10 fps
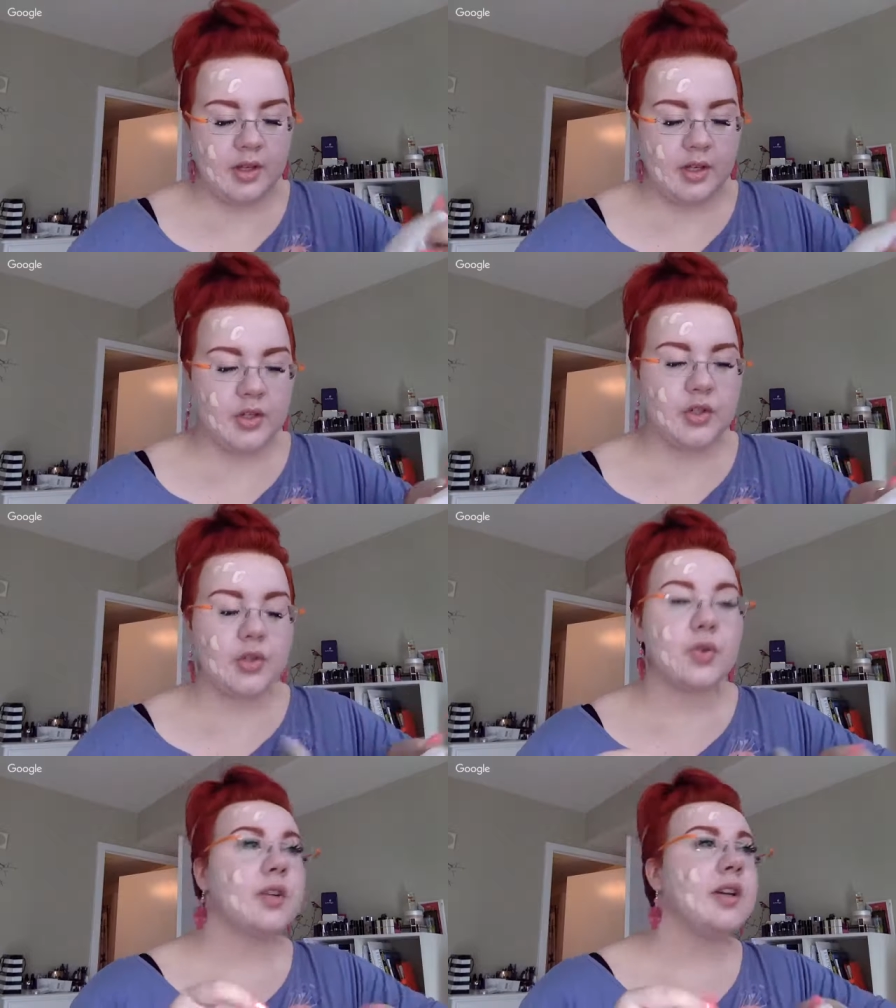
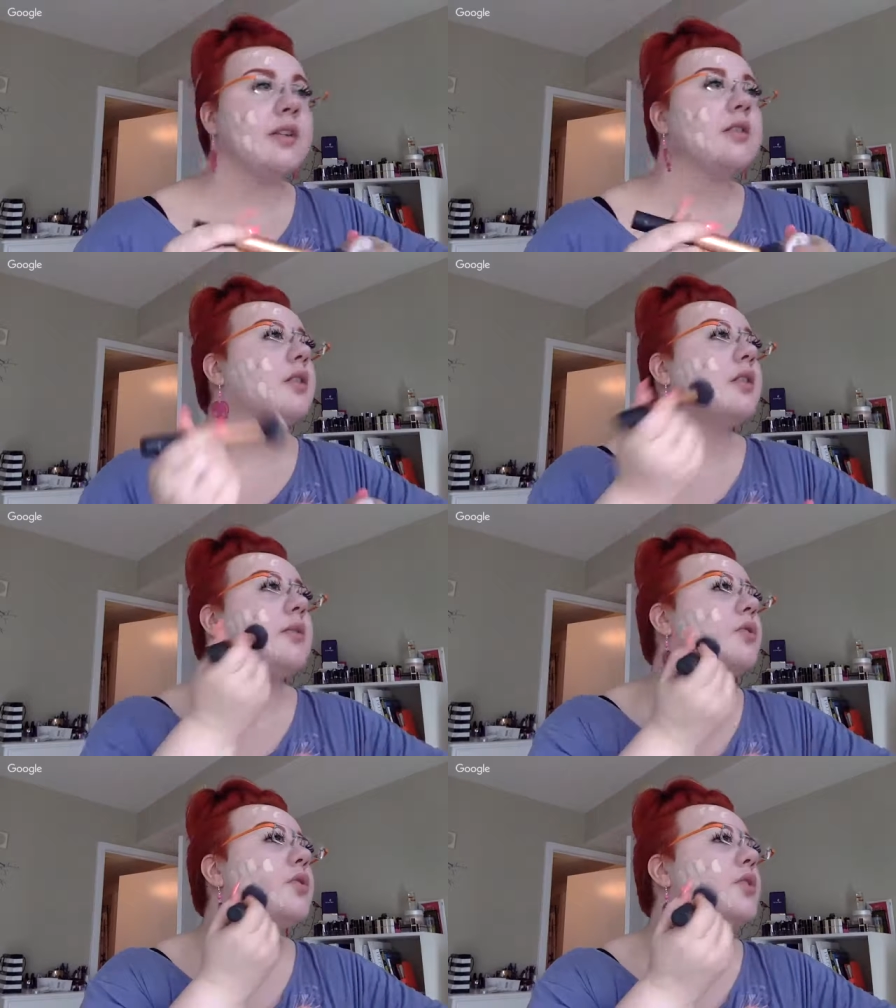So yeah,
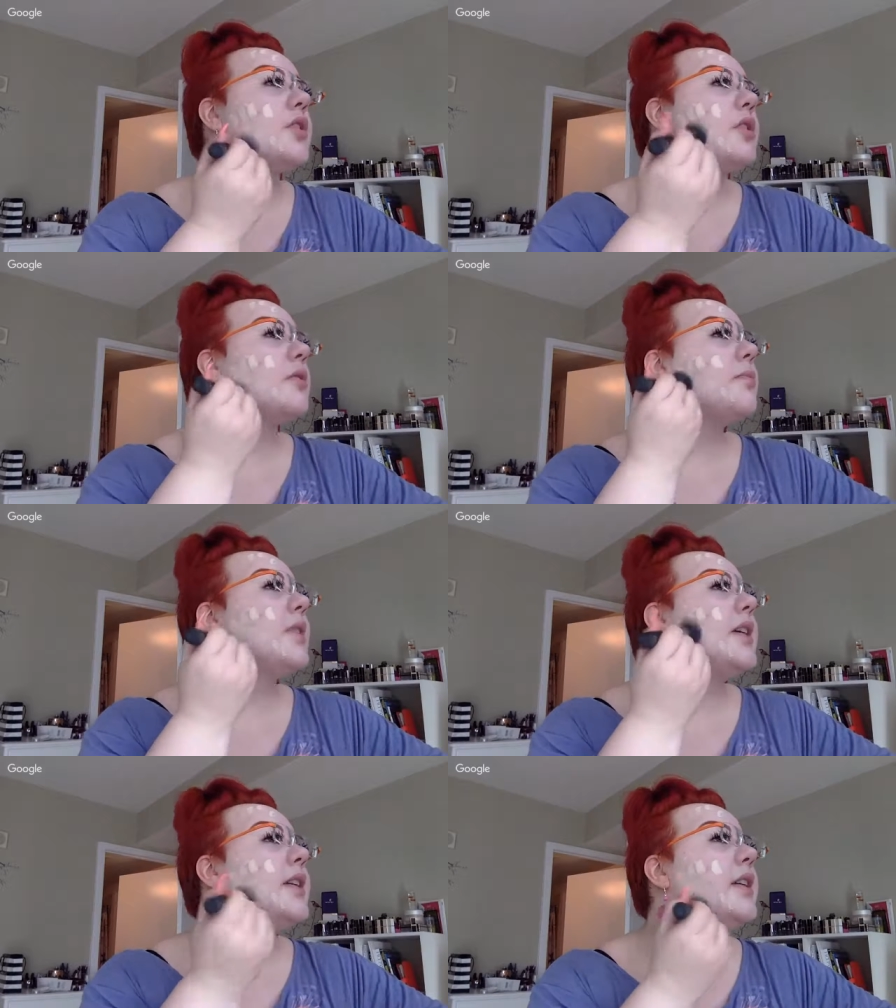I'm gonna start
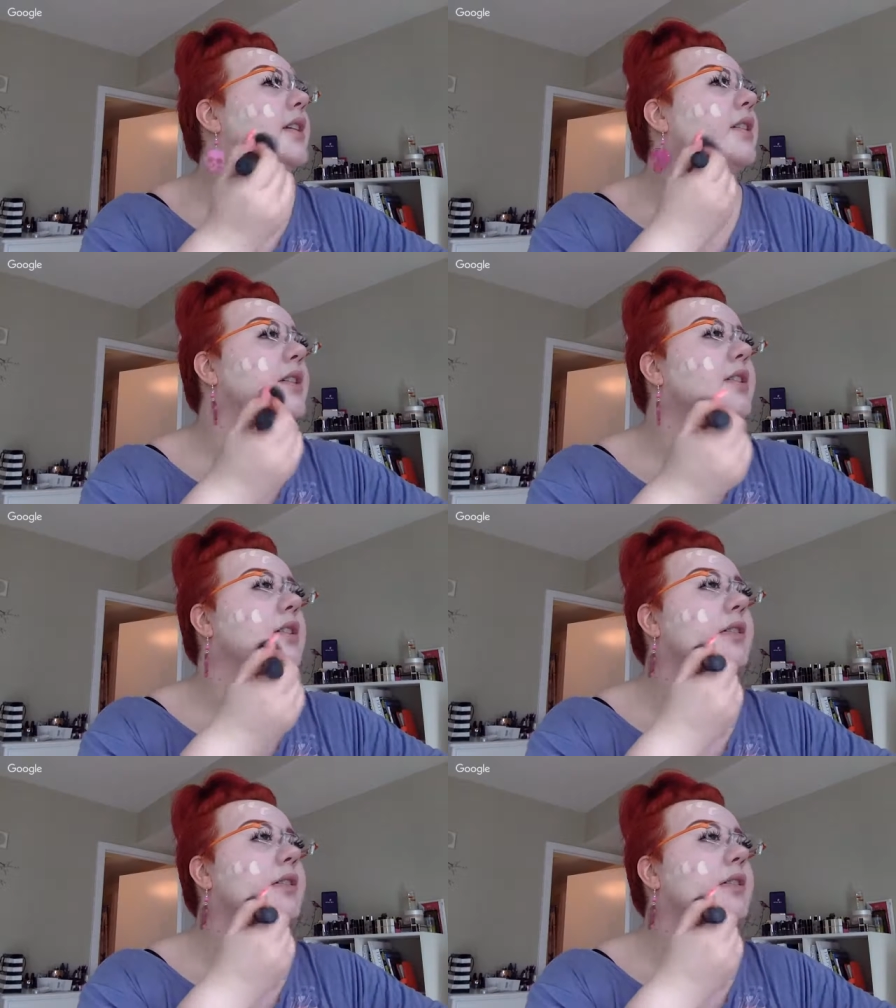blending it.